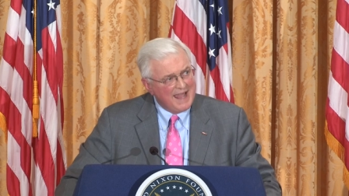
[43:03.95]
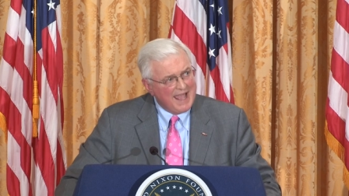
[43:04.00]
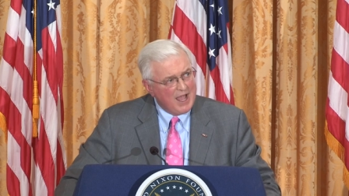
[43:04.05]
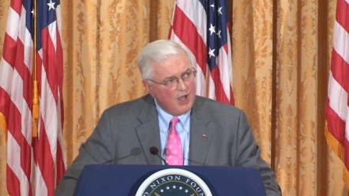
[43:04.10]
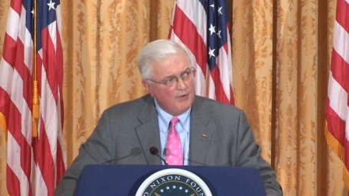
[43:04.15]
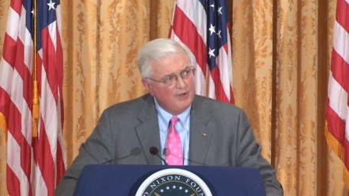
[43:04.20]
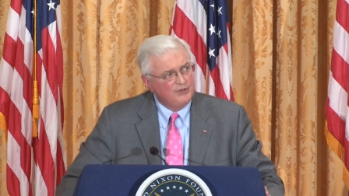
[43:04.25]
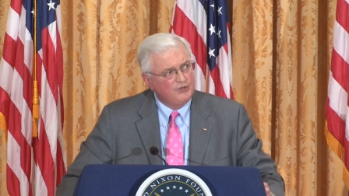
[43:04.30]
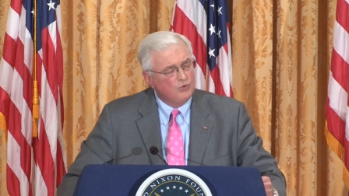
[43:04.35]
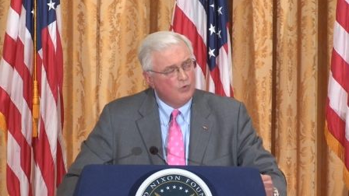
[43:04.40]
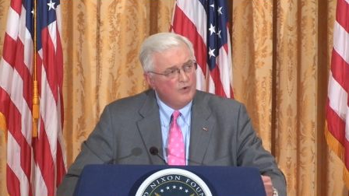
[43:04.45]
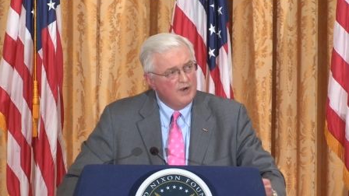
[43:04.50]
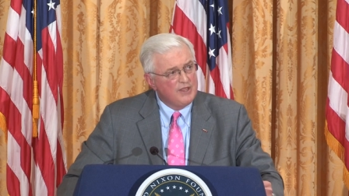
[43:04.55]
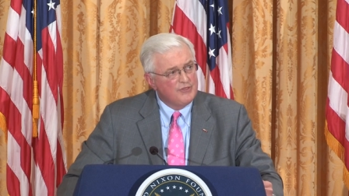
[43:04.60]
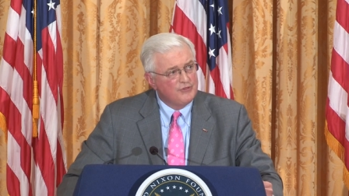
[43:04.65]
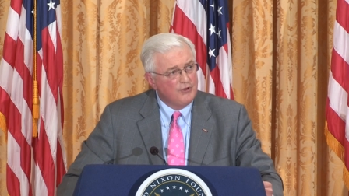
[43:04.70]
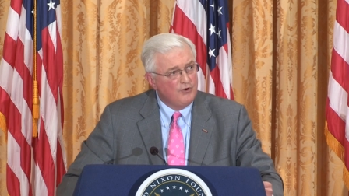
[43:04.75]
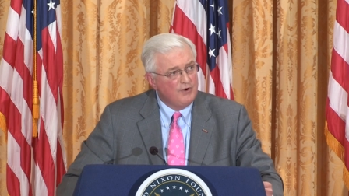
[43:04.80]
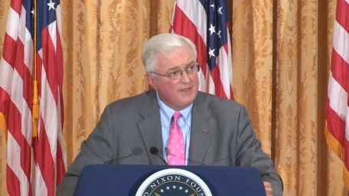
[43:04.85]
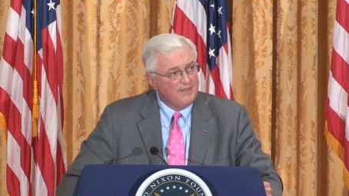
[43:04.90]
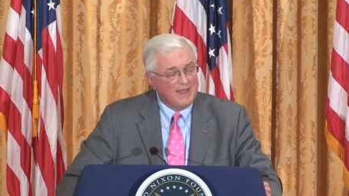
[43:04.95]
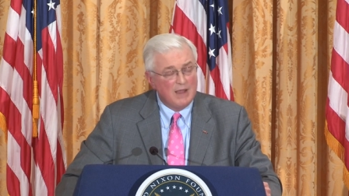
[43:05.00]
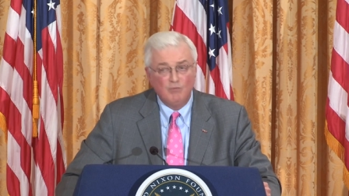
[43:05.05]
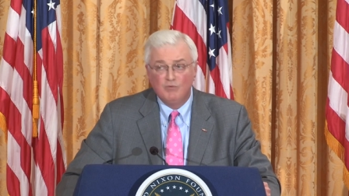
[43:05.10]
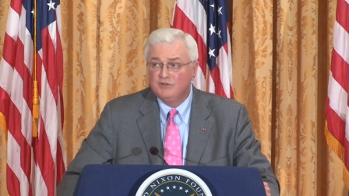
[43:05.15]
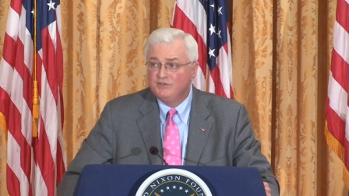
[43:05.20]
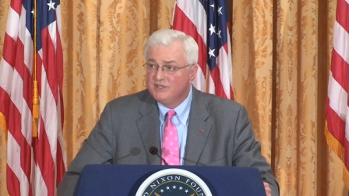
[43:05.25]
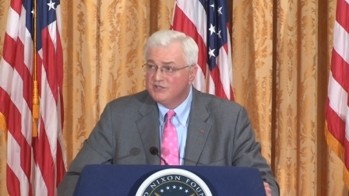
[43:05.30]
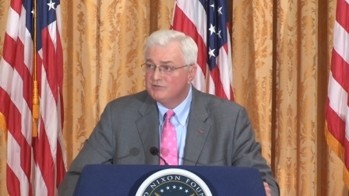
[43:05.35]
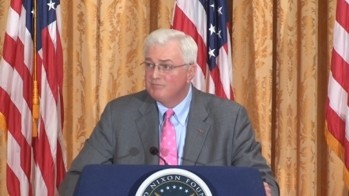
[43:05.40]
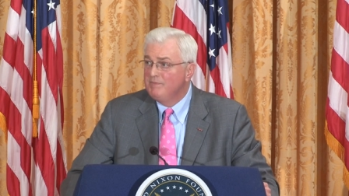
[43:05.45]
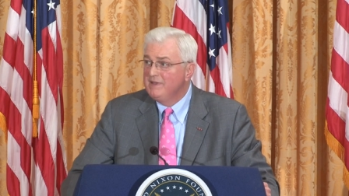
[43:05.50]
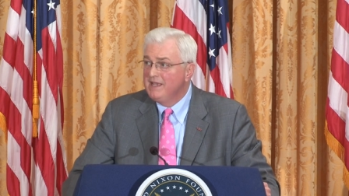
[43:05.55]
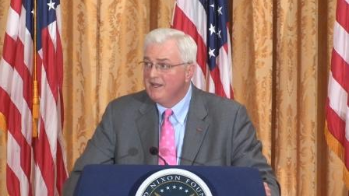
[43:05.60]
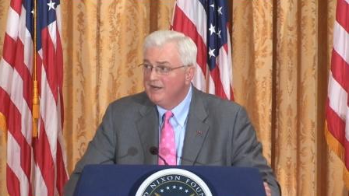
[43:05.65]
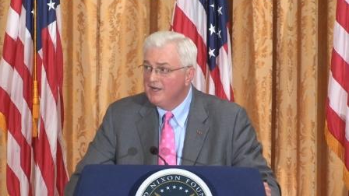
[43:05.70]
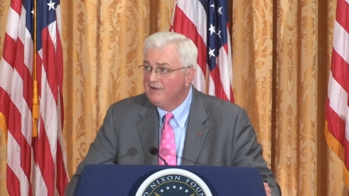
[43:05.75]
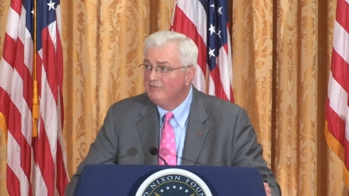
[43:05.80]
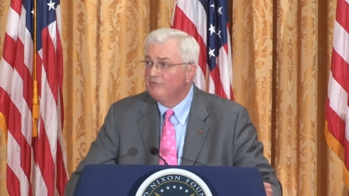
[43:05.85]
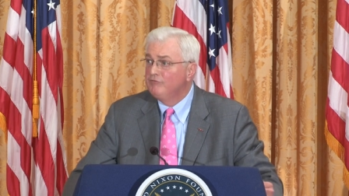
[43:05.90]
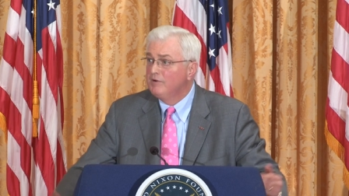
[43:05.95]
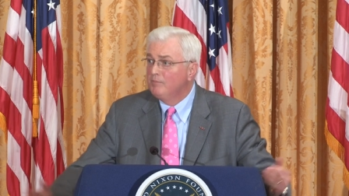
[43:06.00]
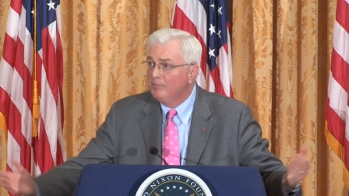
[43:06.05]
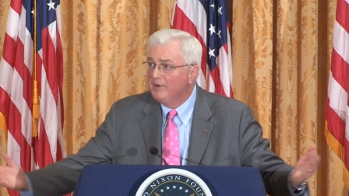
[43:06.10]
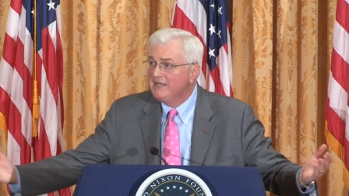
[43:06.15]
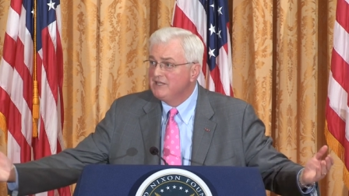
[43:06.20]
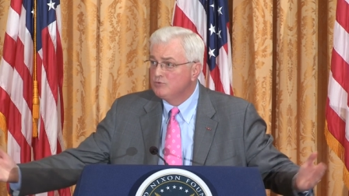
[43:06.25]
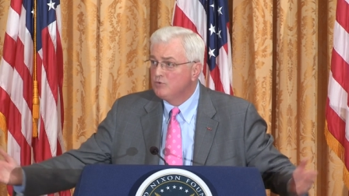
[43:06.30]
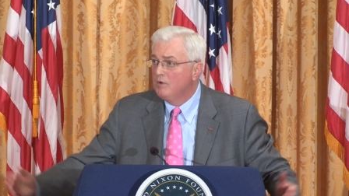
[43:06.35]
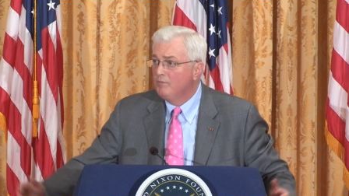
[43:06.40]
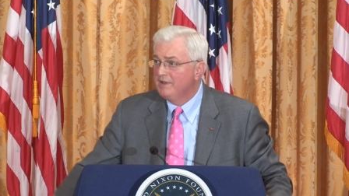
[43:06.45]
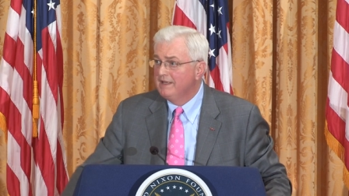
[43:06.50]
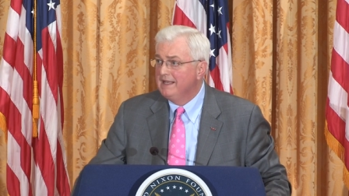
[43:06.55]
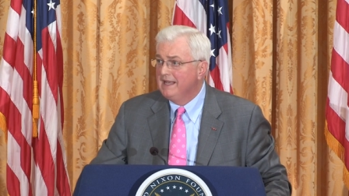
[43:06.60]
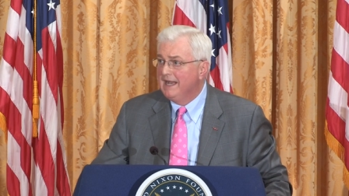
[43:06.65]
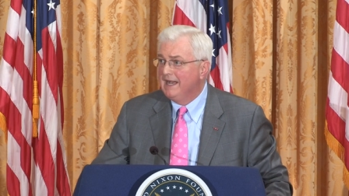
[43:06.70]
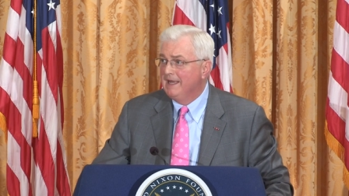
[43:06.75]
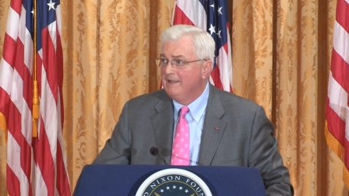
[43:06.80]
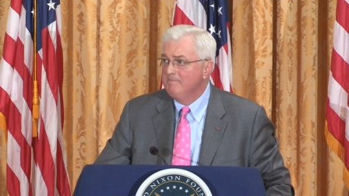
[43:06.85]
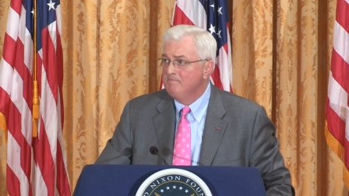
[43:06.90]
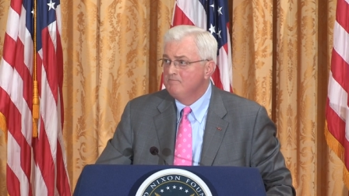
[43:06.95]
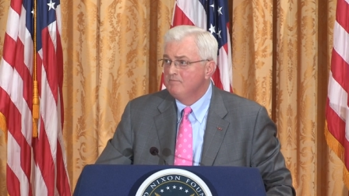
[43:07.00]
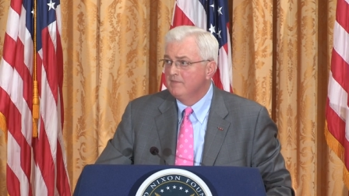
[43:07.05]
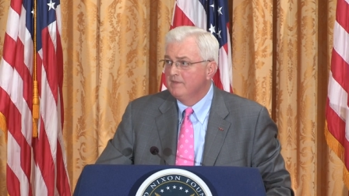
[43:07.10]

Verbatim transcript: now and 2030, that would just be enough to replace what we got.